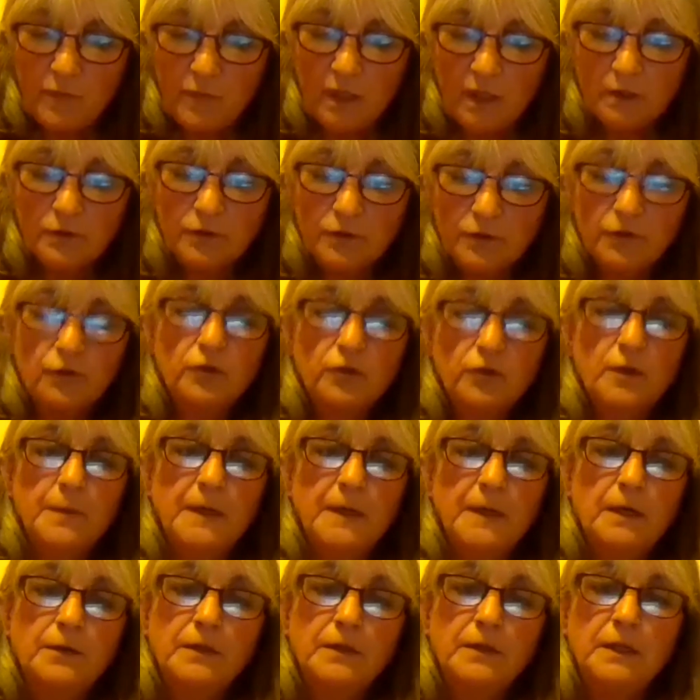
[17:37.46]
to talk
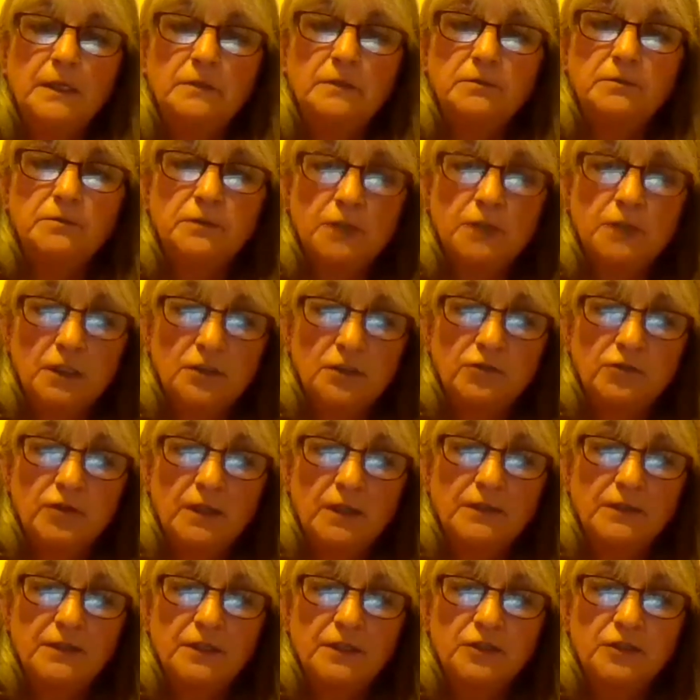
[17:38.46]
about the just
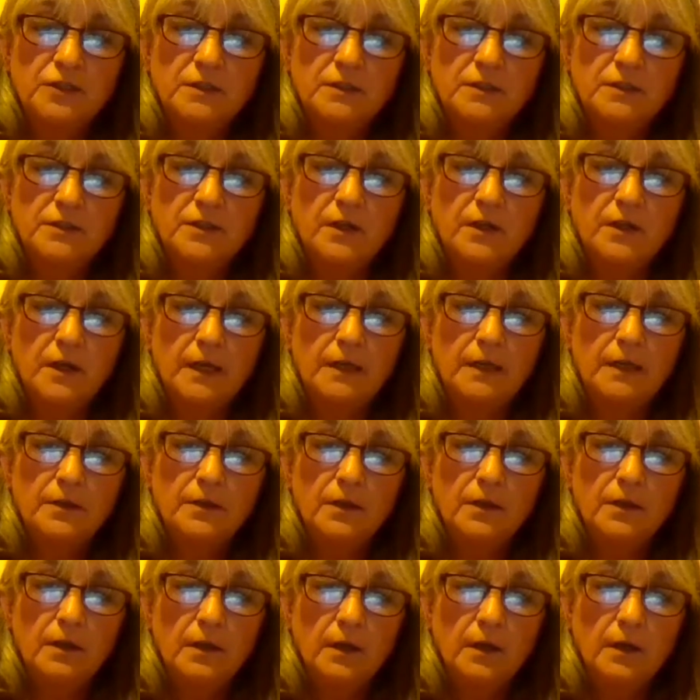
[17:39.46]
transition side,
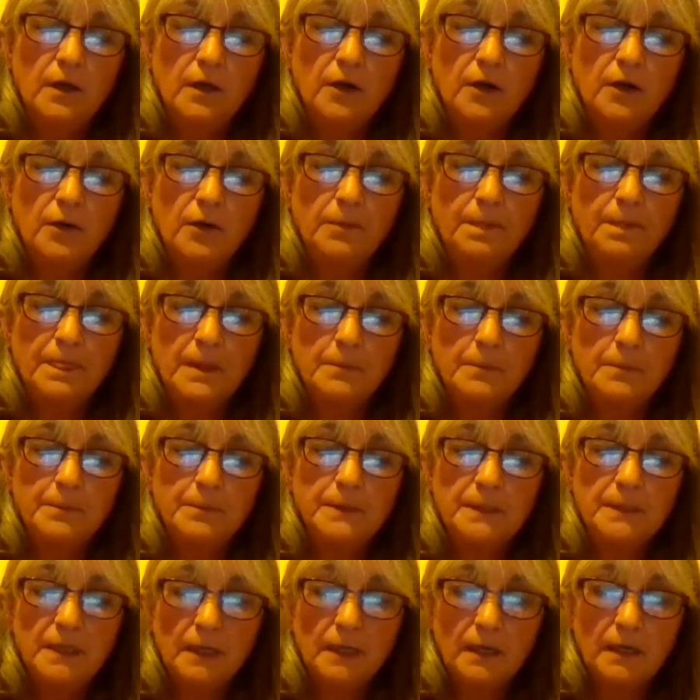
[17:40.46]

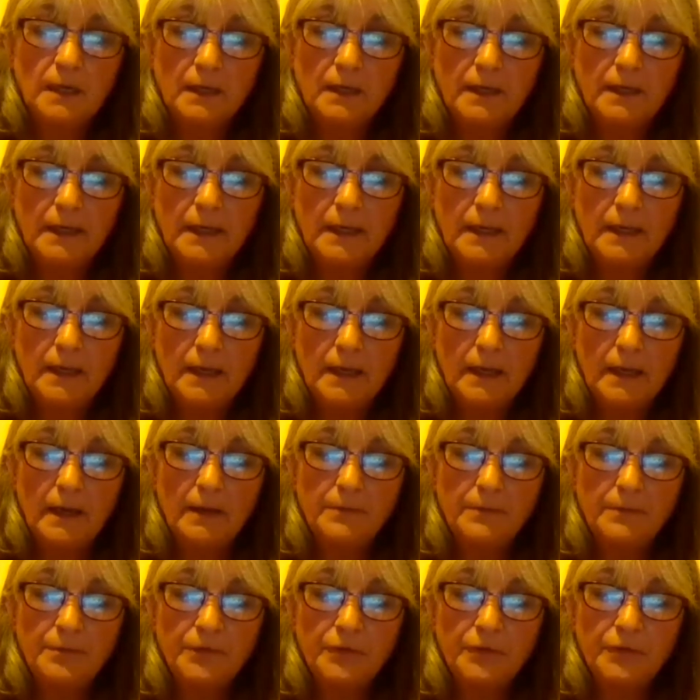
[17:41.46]
particularly,
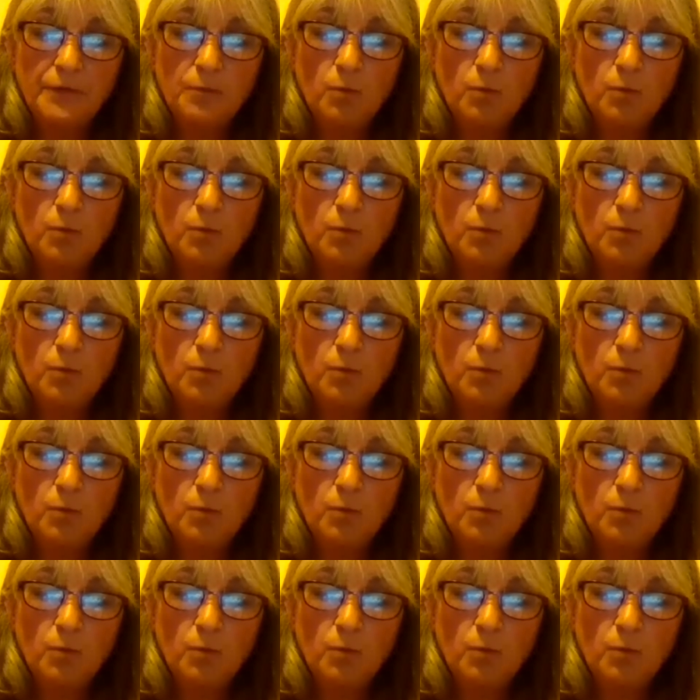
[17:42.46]
and